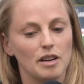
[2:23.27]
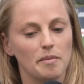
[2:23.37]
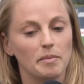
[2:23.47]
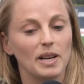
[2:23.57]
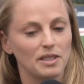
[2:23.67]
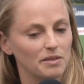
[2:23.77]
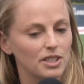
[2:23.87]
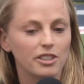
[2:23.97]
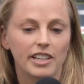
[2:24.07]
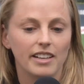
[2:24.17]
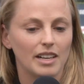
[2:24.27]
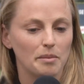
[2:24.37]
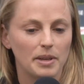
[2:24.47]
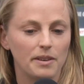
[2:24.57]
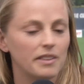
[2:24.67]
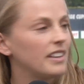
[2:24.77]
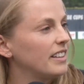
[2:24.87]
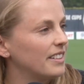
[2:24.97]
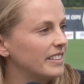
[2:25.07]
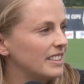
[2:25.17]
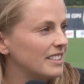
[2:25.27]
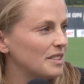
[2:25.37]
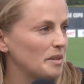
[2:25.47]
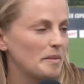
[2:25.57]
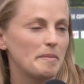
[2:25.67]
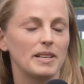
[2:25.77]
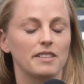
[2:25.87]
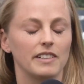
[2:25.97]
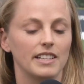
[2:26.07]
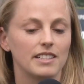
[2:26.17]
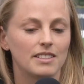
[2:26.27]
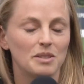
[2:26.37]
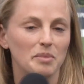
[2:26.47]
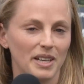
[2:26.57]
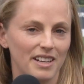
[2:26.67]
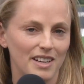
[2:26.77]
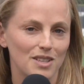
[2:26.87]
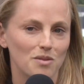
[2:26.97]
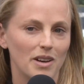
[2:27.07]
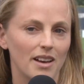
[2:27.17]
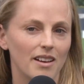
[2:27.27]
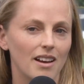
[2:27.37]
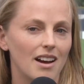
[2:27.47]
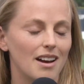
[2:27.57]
Um, Boston was great. Got to play with Keelin Winters, one of my best friends who played here as well.